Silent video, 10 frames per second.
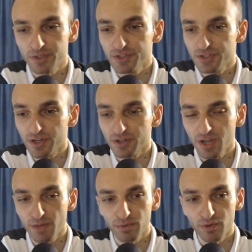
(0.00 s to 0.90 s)
this year,
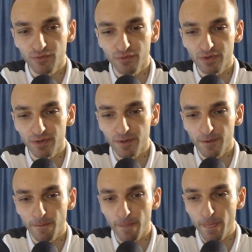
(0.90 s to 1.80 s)
couple of
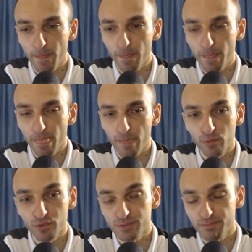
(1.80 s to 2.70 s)

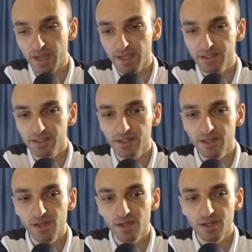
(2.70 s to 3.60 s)
months back,
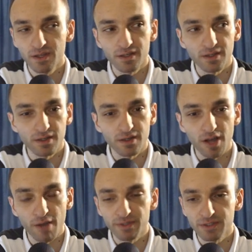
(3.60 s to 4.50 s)

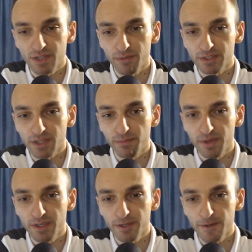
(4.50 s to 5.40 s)

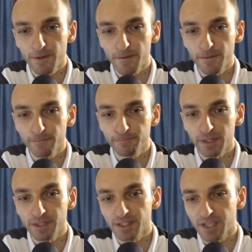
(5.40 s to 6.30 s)
Tabatabai
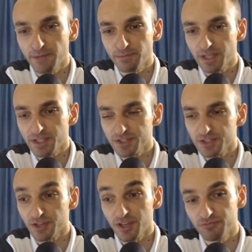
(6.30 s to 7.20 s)
played a game against
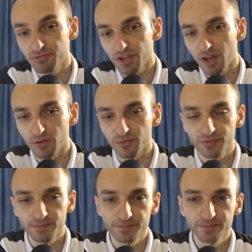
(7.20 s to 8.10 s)
Sergei Drigalov.
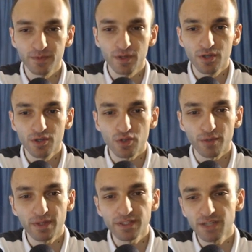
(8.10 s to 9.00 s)
So
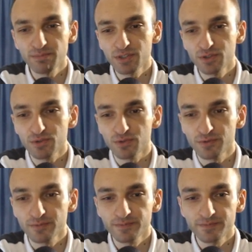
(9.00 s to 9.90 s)
I played knight
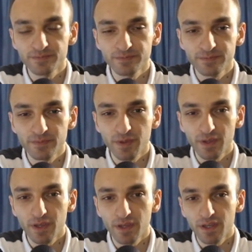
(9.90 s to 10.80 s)
bd2,
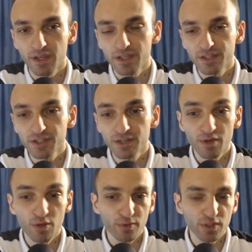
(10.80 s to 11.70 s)
and here
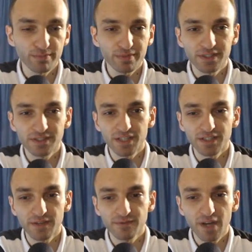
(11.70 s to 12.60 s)
my opponent played
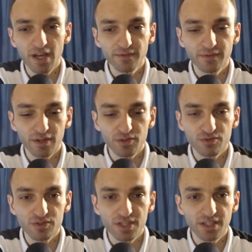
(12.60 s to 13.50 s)
knight a5. I
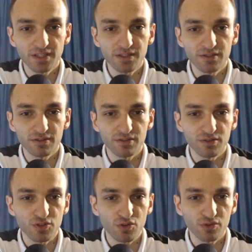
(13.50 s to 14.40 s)
should say
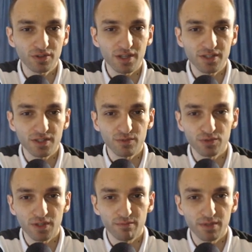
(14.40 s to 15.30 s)
that short castle
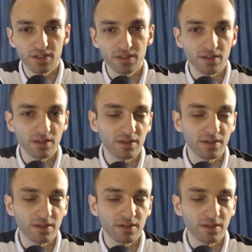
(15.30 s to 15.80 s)
would have been